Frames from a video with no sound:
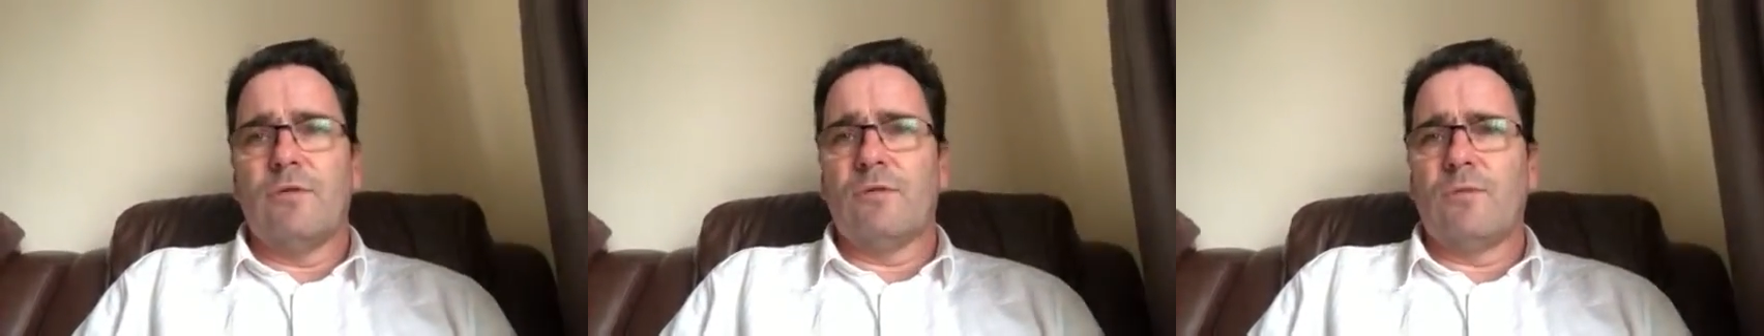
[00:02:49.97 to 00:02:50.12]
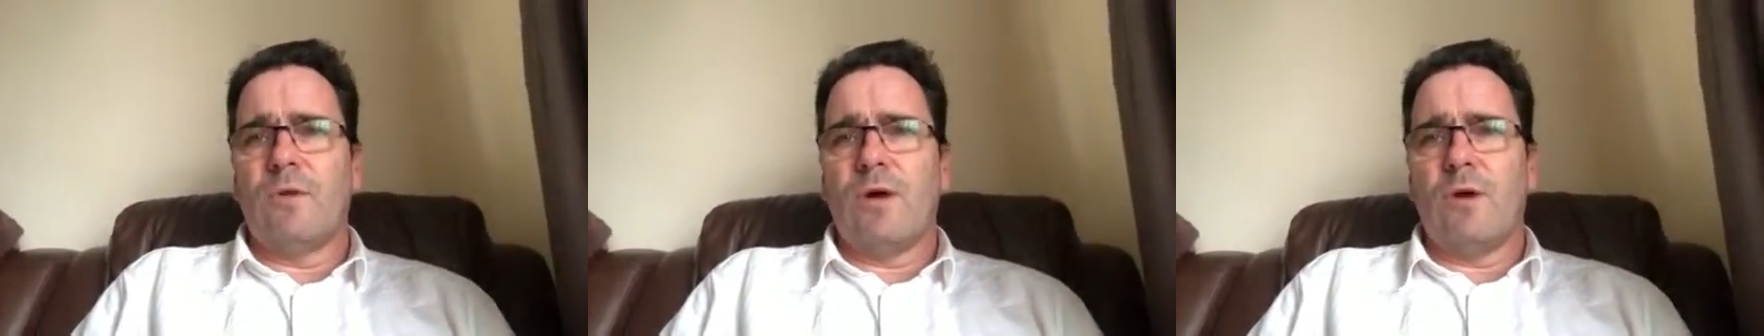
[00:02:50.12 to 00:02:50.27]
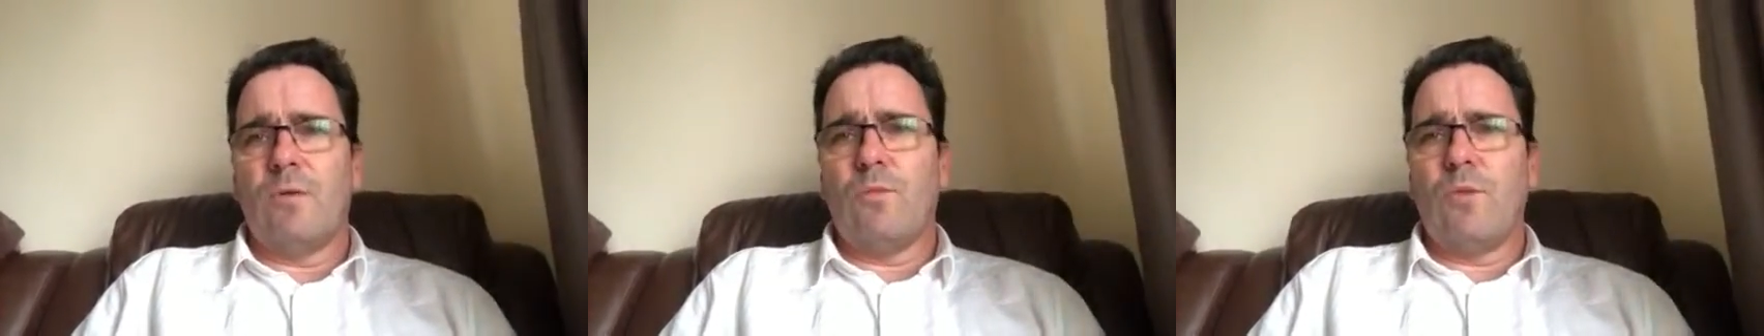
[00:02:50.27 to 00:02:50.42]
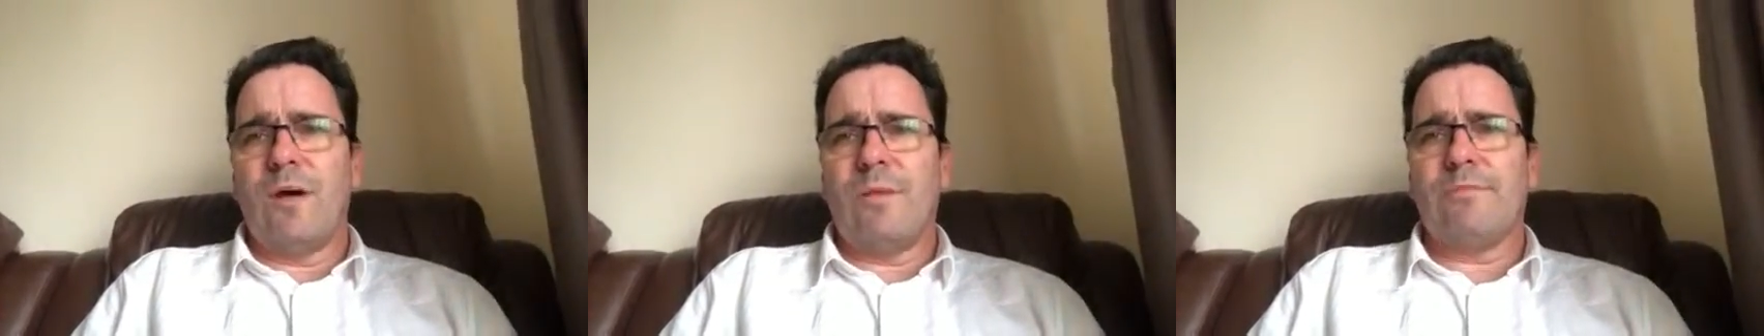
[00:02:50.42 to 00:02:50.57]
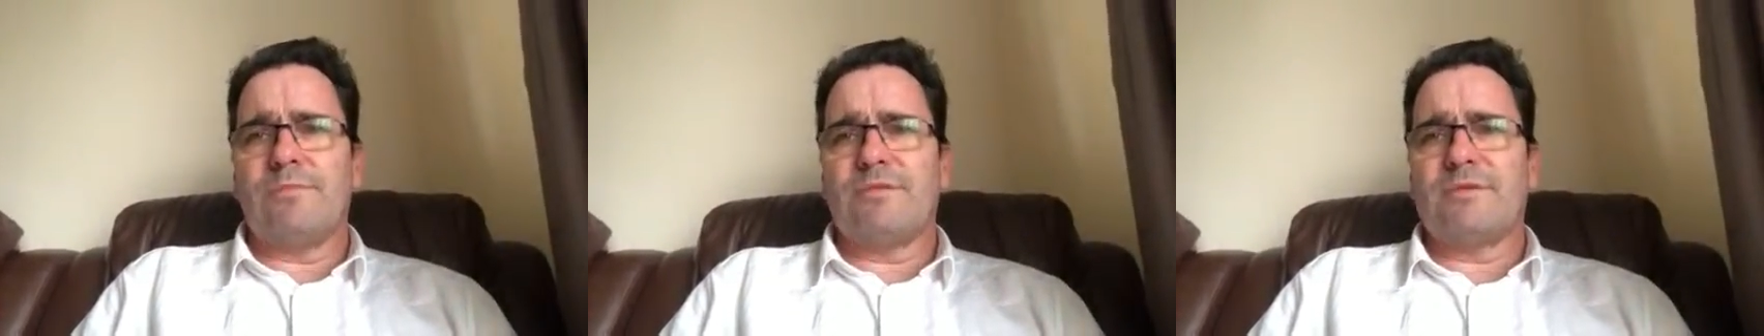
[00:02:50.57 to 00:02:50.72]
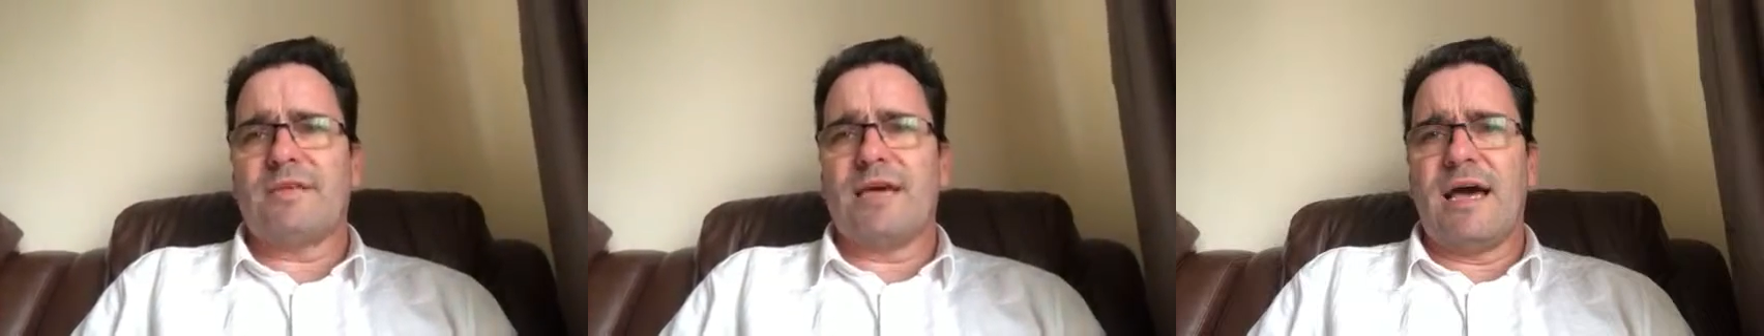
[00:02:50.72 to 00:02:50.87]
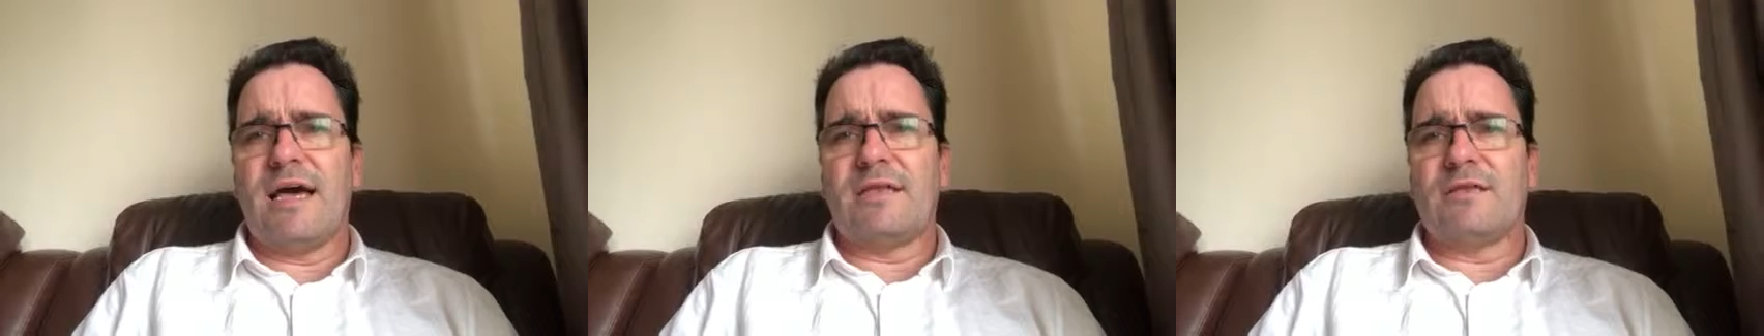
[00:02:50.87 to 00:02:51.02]
the
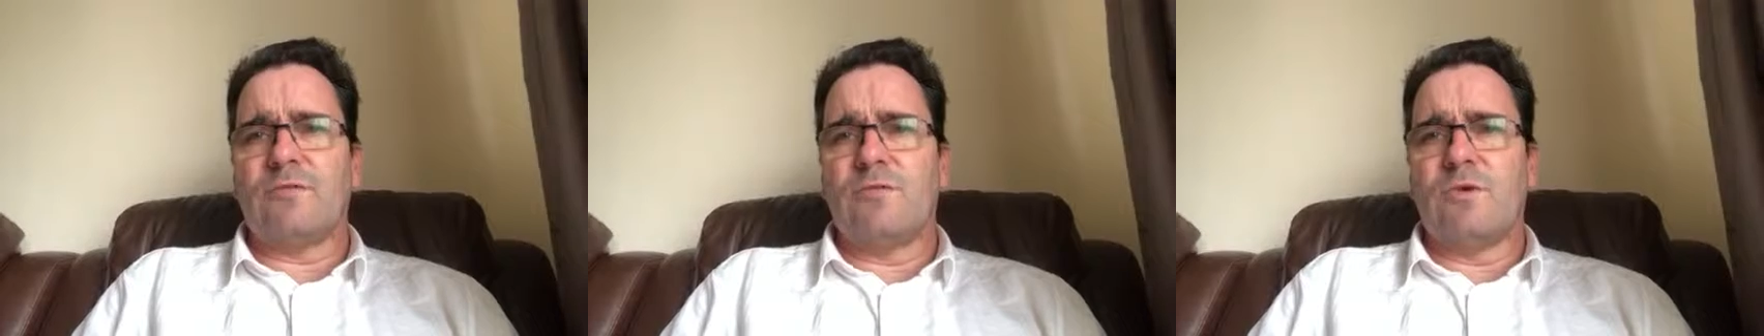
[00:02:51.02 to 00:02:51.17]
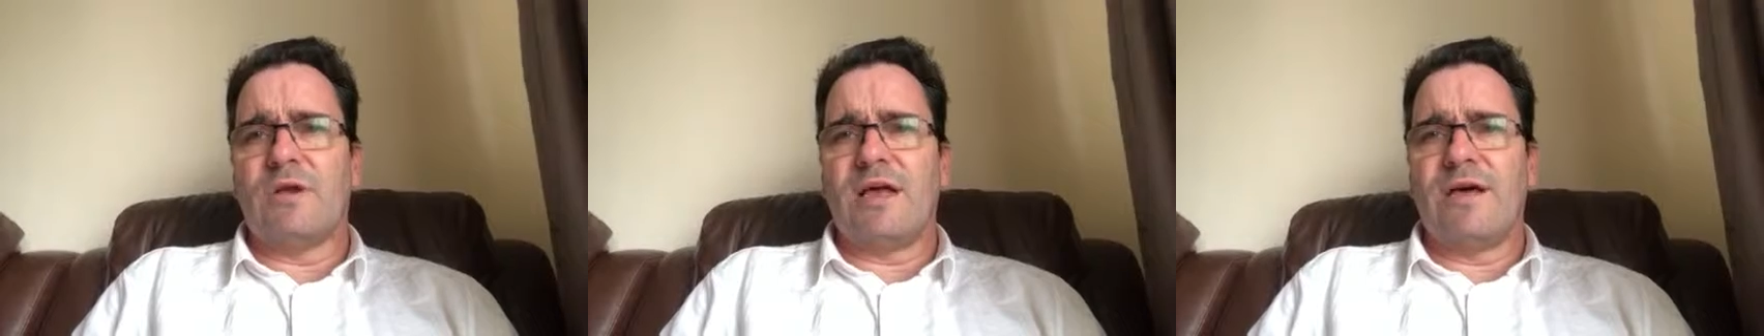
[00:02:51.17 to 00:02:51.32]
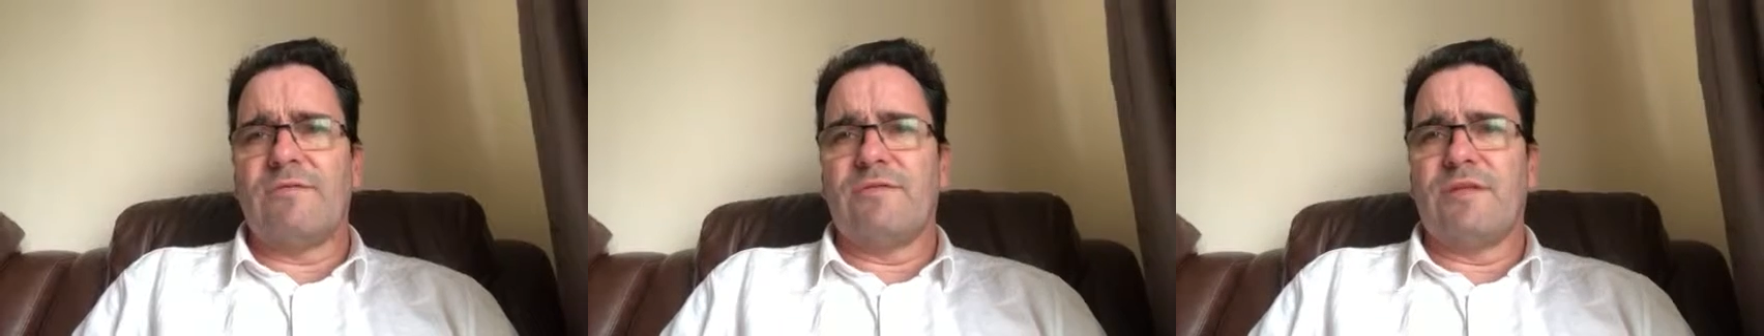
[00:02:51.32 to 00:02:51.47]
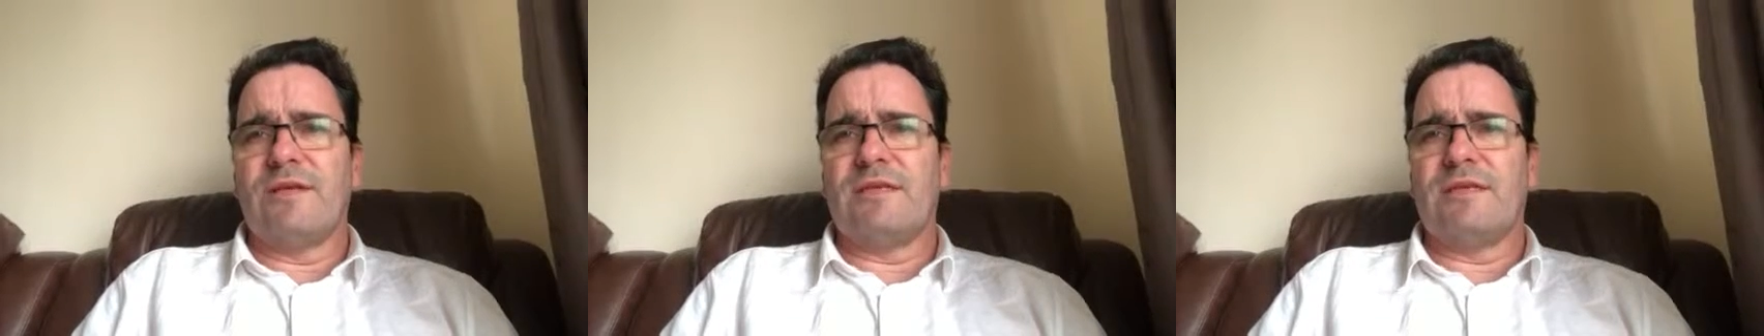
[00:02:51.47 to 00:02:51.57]
websites and whatever,